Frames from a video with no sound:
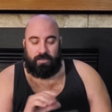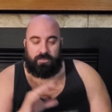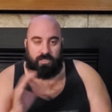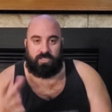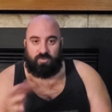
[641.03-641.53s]

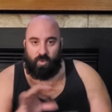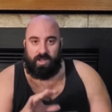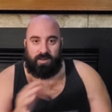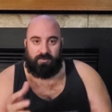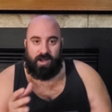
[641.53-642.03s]
there's this
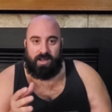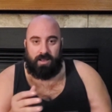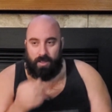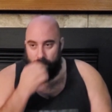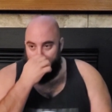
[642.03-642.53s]
swing
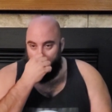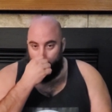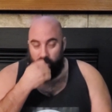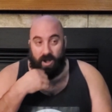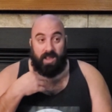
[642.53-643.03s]
right
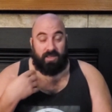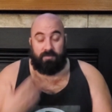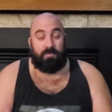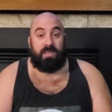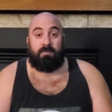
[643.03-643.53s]
where I
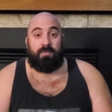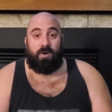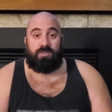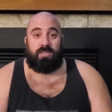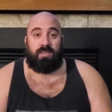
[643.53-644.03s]
can be
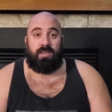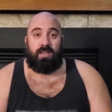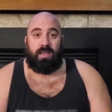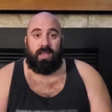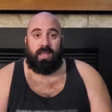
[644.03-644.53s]
imposing
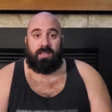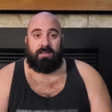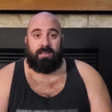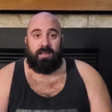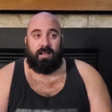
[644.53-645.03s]

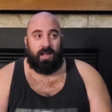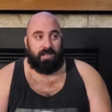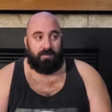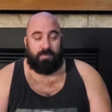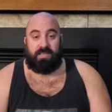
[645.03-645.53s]
and I
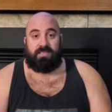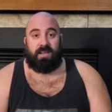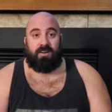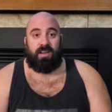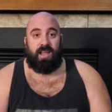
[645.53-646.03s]
can be
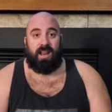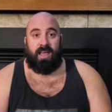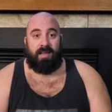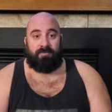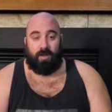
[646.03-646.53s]
scary, and
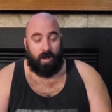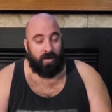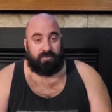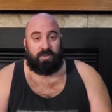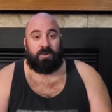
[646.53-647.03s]
I have
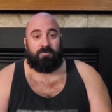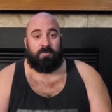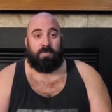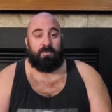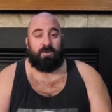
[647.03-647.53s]
often heard
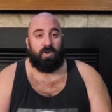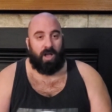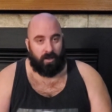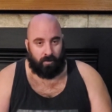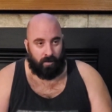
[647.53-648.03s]
from people
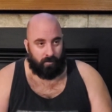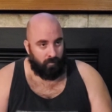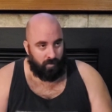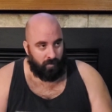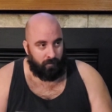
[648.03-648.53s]
going, I, I
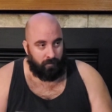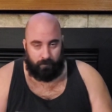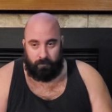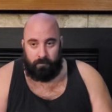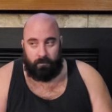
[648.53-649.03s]
don't want
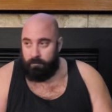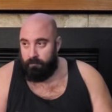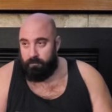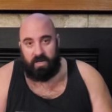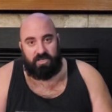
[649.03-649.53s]
to
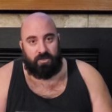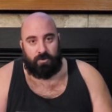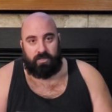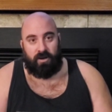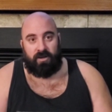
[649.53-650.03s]
meet
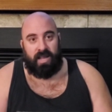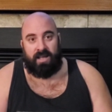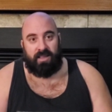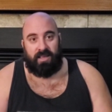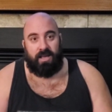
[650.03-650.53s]
you in a dark
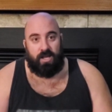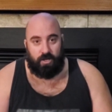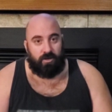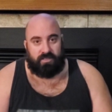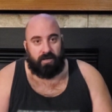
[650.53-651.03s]
alley.
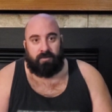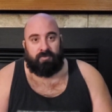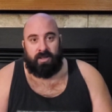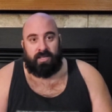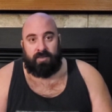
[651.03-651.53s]
You're a
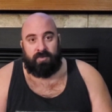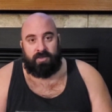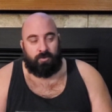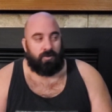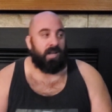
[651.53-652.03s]
terrifying
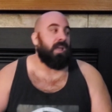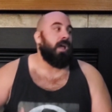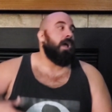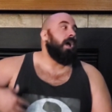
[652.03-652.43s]
individual, right?